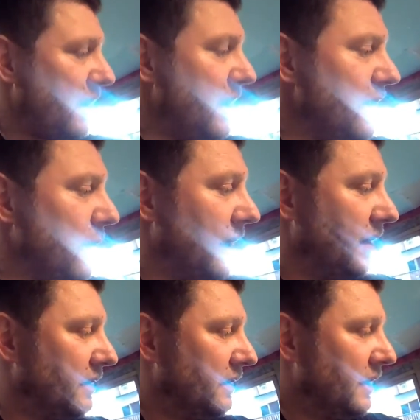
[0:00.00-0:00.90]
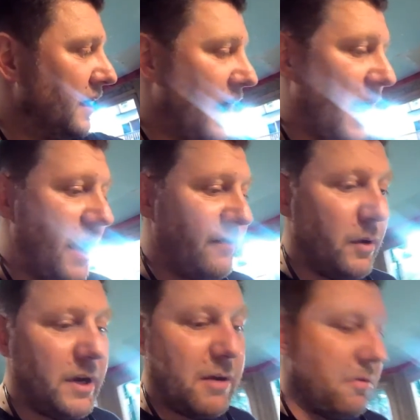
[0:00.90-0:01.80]
Either way, I have
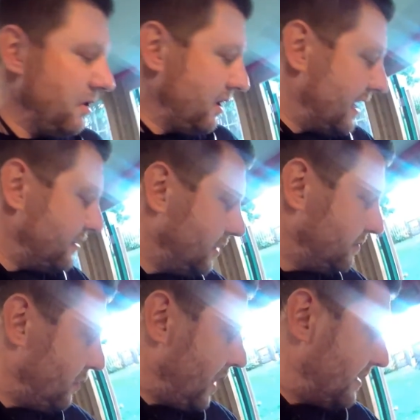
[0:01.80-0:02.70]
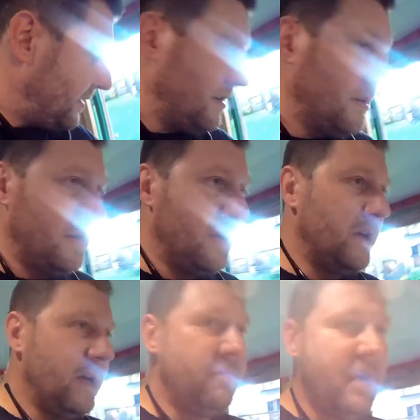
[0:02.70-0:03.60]
no idea what we're looking at in terms of weight,
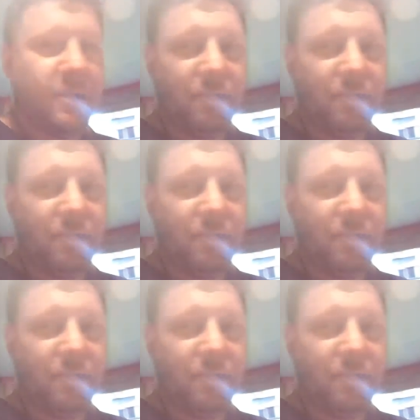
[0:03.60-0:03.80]
but